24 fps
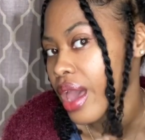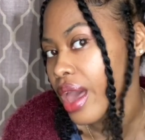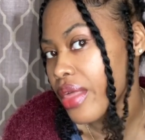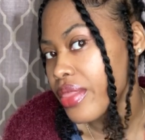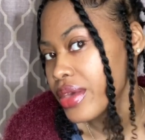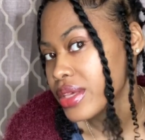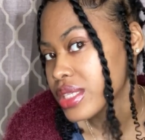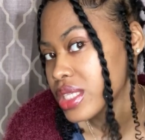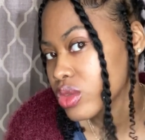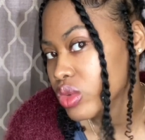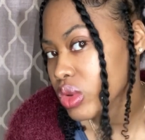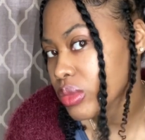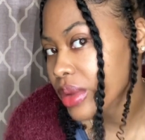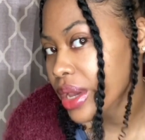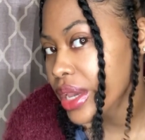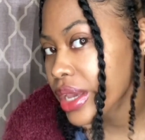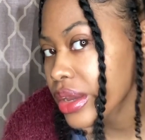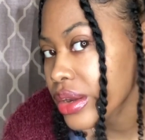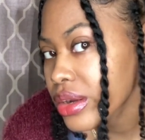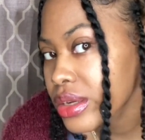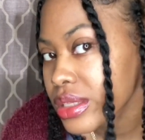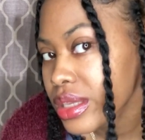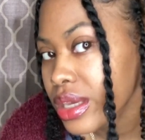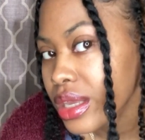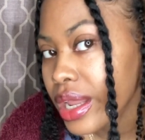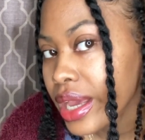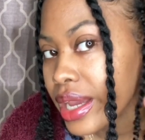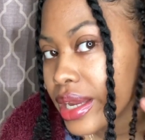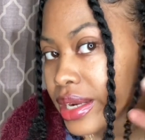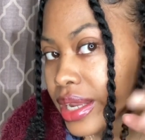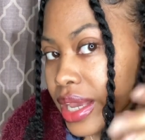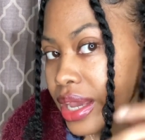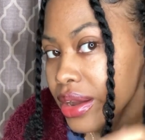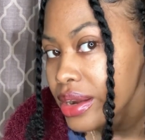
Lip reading: And this is what my ears look like now.